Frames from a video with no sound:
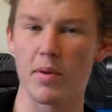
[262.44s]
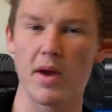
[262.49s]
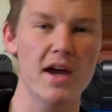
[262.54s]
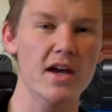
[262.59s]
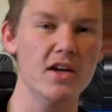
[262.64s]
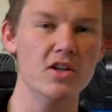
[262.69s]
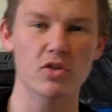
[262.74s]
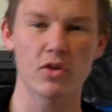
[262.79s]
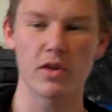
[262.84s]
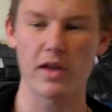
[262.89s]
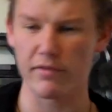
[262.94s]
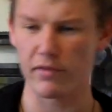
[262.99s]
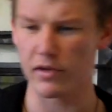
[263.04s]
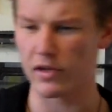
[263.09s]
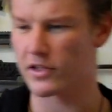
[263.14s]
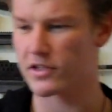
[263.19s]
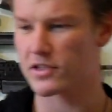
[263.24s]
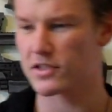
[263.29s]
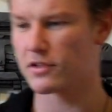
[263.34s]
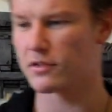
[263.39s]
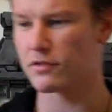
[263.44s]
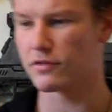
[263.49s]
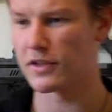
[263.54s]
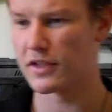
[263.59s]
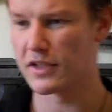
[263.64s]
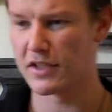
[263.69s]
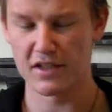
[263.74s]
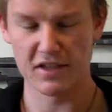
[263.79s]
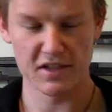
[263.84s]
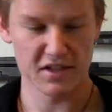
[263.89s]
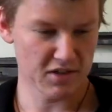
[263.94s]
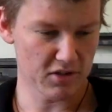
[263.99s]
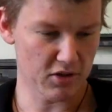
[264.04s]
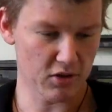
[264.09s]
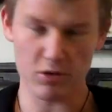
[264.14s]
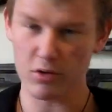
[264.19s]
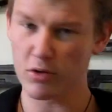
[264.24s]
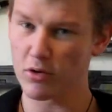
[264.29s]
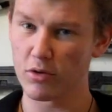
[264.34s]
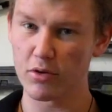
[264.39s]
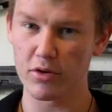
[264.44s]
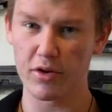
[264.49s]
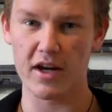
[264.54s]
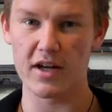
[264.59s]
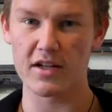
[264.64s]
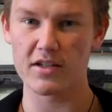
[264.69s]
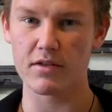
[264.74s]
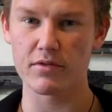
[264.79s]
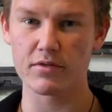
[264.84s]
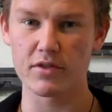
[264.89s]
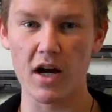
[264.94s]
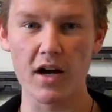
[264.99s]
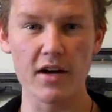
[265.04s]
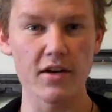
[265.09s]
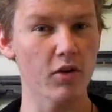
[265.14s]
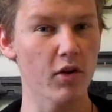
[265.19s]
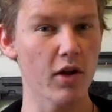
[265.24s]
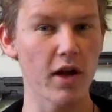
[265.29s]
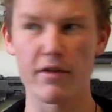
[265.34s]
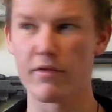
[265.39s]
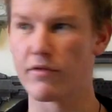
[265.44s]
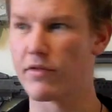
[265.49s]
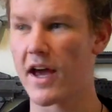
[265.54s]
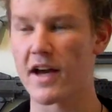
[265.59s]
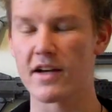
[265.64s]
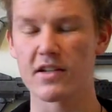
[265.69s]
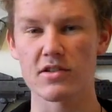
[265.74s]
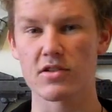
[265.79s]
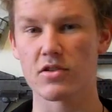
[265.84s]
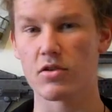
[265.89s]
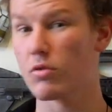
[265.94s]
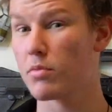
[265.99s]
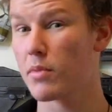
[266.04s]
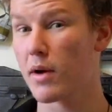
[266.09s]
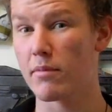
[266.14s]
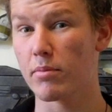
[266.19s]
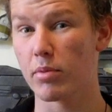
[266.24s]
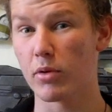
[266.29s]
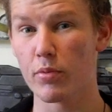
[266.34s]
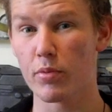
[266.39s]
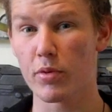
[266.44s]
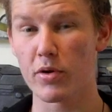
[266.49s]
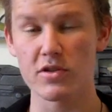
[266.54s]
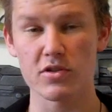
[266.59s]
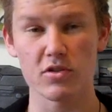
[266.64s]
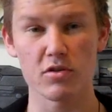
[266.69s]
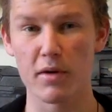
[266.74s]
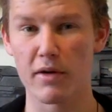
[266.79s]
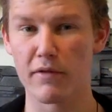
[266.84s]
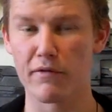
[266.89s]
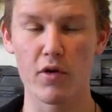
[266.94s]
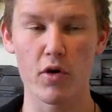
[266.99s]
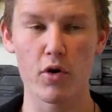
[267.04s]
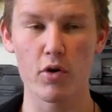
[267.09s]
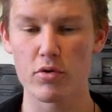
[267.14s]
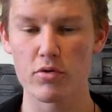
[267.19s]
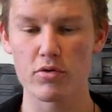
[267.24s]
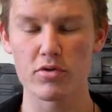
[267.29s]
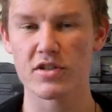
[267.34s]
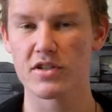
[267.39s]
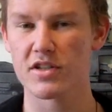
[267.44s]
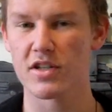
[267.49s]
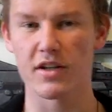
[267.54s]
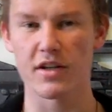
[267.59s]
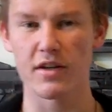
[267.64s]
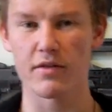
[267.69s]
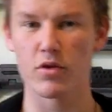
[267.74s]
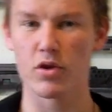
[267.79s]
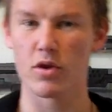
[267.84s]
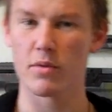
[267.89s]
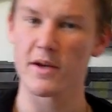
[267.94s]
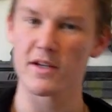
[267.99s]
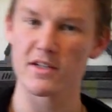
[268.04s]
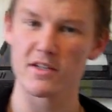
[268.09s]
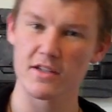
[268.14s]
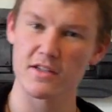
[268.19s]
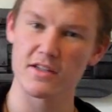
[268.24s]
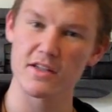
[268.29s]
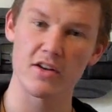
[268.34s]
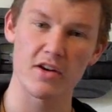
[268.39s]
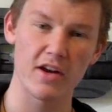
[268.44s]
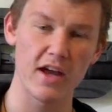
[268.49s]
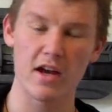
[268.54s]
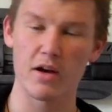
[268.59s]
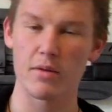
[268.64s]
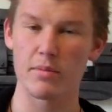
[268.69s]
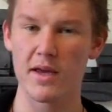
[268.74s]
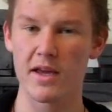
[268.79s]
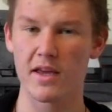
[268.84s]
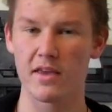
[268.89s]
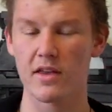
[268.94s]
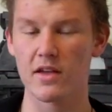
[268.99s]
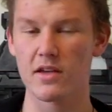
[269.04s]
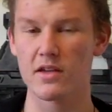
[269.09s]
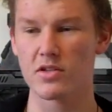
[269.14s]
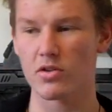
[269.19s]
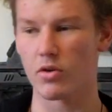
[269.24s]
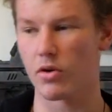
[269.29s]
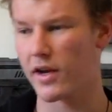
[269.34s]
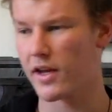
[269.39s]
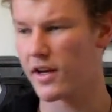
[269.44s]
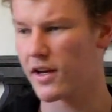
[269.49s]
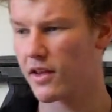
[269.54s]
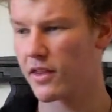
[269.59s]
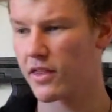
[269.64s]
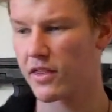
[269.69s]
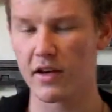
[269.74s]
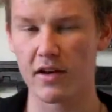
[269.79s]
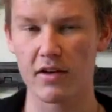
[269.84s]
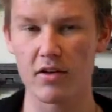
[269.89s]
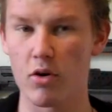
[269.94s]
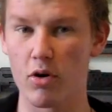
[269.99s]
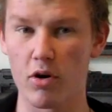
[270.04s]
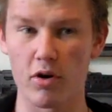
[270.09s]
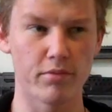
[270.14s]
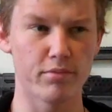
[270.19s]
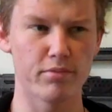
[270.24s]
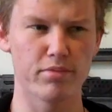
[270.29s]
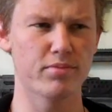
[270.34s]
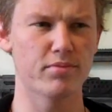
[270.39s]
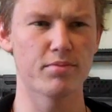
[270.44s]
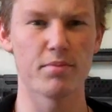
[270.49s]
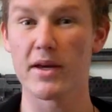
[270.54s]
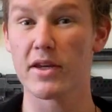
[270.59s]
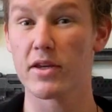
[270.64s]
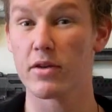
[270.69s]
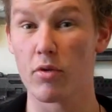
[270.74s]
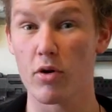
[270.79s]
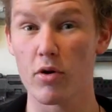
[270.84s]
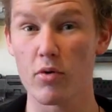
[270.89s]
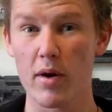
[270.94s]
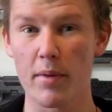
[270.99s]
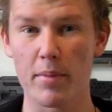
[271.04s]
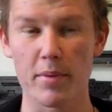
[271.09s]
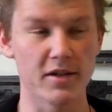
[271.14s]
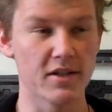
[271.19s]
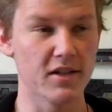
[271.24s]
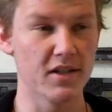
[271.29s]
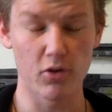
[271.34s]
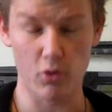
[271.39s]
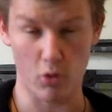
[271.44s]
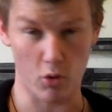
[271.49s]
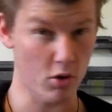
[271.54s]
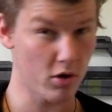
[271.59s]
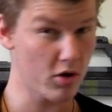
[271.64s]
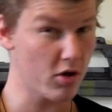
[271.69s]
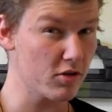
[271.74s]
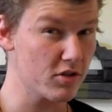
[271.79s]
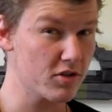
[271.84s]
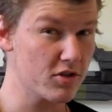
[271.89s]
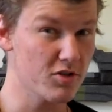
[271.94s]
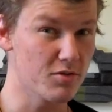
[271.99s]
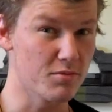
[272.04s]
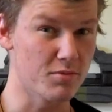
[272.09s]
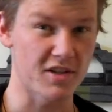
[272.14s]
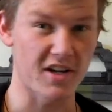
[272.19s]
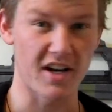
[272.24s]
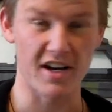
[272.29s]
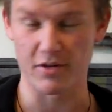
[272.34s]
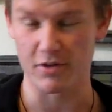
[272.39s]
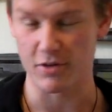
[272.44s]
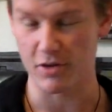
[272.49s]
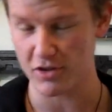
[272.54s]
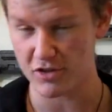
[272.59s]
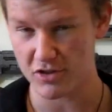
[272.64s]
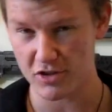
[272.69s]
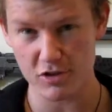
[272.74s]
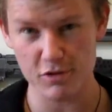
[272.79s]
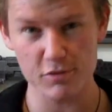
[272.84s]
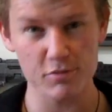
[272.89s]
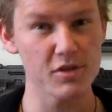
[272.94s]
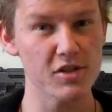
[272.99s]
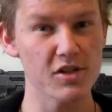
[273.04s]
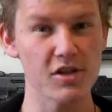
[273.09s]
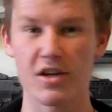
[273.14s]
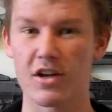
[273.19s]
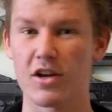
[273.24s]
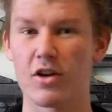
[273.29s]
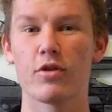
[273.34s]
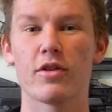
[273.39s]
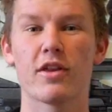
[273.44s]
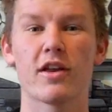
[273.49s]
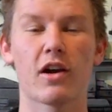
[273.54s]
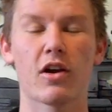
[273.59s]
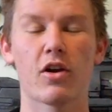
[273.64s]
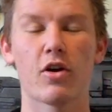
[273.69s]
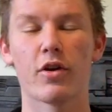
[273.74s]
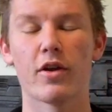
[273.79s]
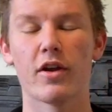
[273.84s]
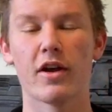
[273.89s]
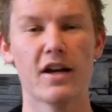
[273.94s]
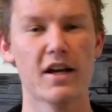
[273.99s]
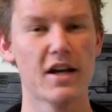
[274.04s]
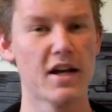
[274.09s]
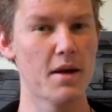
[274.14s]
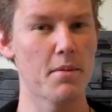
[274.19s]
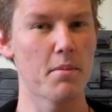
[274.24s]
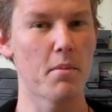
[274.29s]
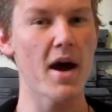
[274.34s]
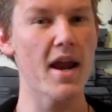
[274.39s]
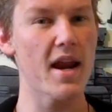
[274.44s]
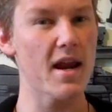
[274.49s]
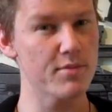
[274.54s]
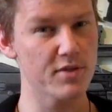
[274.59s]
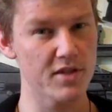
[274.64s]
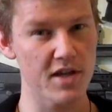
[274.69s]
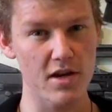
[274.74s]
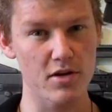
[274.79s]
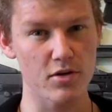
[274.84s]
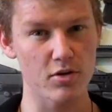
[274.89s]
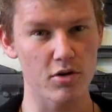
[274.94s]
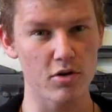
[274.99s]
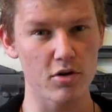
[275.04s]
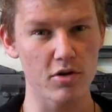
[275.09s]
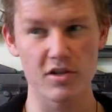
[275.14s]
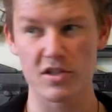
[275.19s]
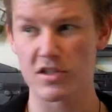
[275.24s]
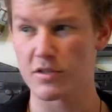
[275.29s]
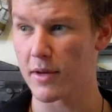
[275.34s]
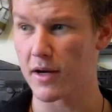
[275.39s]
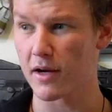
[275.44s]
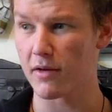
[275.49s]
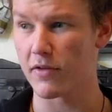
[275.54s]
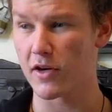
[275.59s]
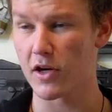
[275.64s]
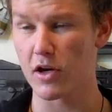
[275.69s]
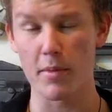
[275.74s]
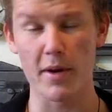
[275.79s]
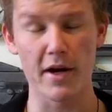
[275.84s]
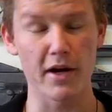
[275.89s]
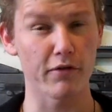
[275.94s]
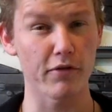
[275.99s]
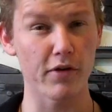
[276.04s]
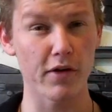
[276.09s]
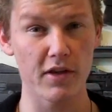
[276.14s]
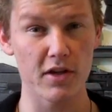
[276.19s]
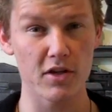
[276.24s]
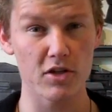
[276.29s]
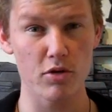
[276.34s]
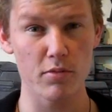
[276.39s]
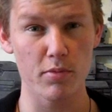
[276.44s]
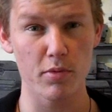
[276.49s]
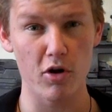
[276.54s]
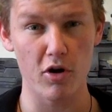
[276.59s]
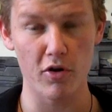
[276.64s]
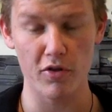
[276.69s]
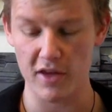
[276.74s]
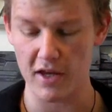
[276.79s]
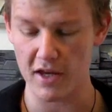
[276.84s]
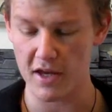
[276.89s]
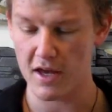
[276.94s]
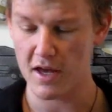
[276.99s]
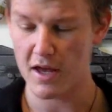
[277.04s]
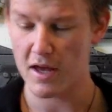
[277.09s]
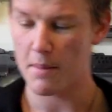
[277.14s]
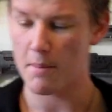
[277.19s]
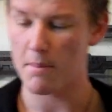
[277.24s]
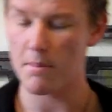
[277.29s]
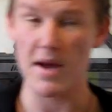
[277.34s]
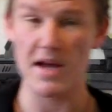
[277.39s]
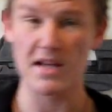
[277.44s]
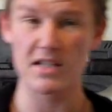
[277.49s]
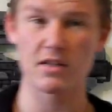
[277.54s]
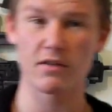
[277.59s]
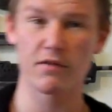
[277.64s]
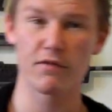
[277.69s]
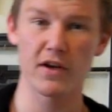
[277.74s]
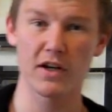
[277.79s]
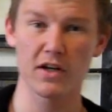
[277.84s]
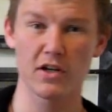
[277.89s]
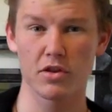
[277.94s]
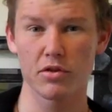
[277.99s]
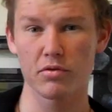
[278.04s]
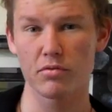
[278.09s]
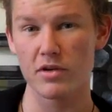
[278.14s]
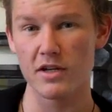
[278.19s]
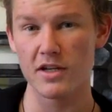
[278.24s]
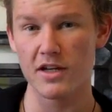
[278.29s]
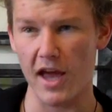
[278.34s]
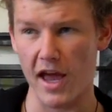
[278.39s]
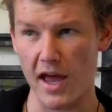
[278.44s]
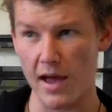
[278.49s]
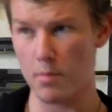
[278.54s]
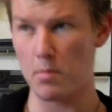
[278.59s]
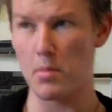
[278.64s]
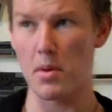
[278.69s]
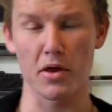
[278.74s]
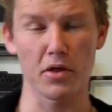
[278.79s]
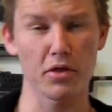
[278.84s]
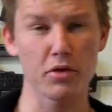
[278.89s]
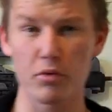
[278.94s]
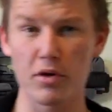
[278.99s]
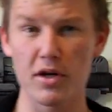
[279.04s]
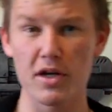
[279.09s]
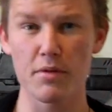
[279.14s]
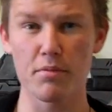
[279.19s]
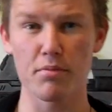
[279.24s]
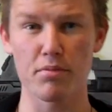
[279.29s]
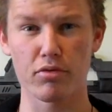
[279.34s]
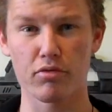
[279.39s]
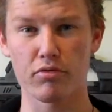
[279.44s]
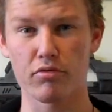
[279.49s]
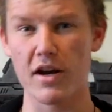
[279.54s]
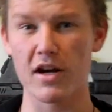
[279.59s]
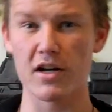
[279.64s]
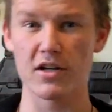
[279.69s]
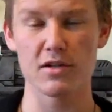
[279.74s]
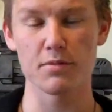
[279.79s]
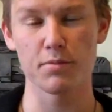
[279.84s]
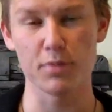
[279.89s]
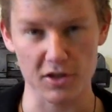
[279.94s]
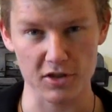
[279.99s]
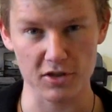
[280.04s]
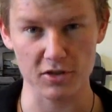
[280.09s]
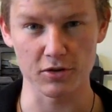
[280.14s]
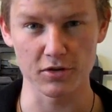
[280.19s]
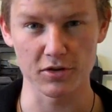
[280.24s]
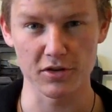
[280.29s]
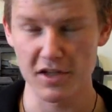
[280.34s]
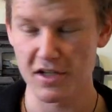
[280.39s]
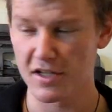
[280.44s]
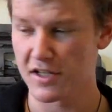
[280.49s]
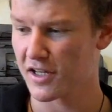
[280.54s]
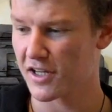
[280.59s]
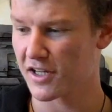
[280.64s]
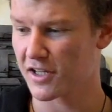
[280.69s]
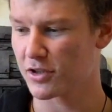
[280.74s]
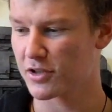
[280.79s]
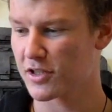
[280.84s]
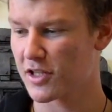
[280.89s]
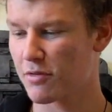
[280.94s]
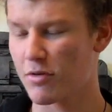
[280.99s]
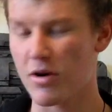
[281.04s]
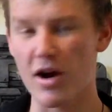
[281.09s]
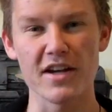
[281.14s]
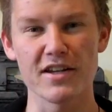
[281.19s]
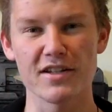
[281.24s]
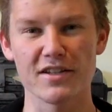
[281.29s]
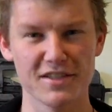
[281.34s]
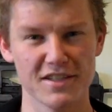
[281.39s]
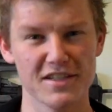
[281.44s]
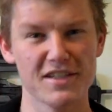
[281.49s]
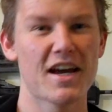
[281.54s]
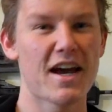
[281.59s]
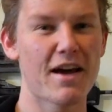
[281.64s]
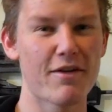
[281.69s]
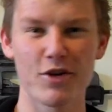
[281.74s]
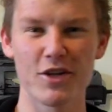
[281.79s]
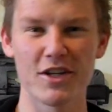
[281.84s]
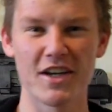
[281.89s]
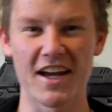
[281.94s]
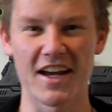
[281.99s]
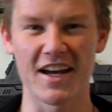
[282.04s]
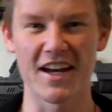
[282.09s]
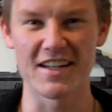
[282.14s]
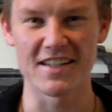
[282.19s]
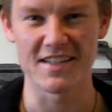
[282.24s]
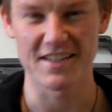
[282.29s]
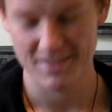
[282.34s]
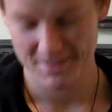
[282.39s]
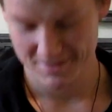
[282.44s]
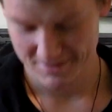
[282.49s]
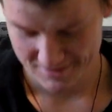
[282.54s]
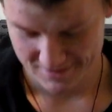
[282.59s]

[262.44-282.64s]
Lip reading: the page, you'll have a list of all the guns I've done. You'll have access to all my blueprints, all my photos to give you the best idea on how to make these or anything, or make your own weapon. Or costumes. I do costumes, you can go there to learn it. My name is Andrew Cook. This has been a video by the Frontline Trooper on the Mass Effect 3 M3 Predator pistol. I got that right. Have a good day, guys.